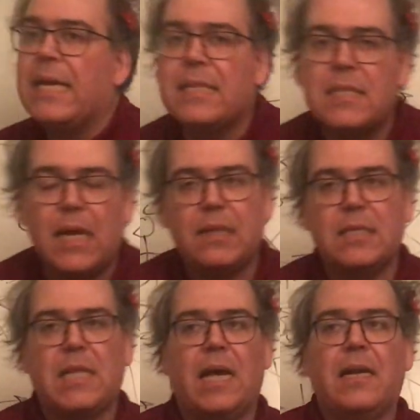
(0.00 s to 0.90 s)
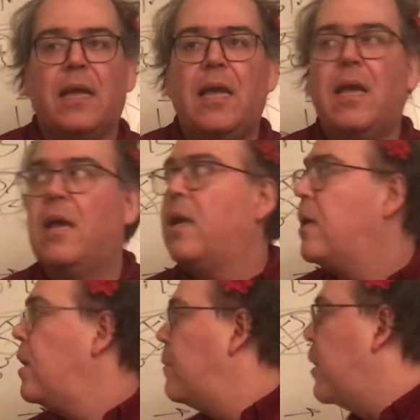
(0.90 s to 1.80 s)
inside the slide.
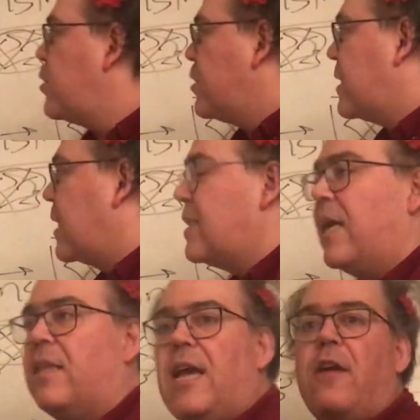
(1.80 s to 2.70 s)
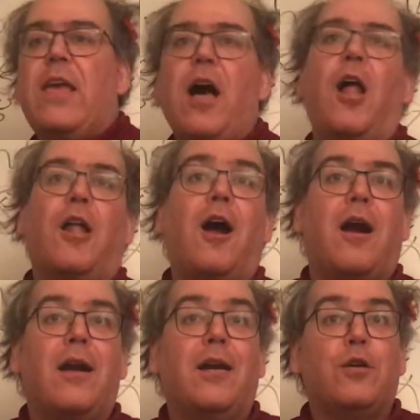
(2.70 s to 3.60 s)
Poster just says, there they all
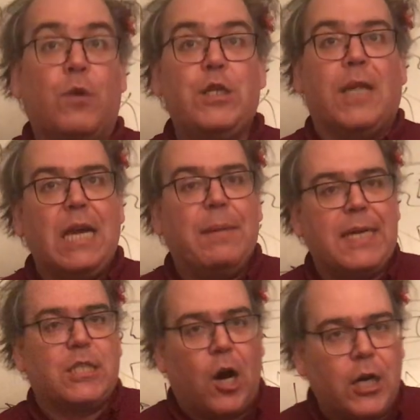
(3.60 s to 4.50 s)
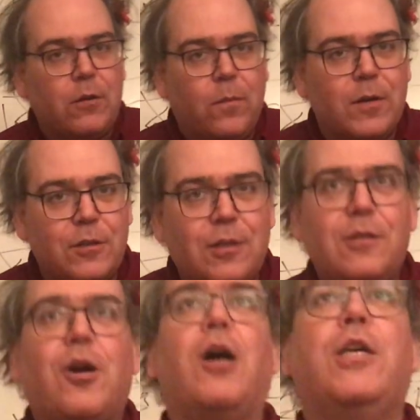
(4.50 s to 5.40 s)
are. Would you like me to talk
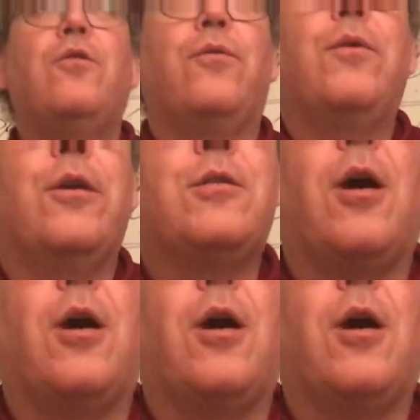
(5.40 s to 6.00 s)
talk you through your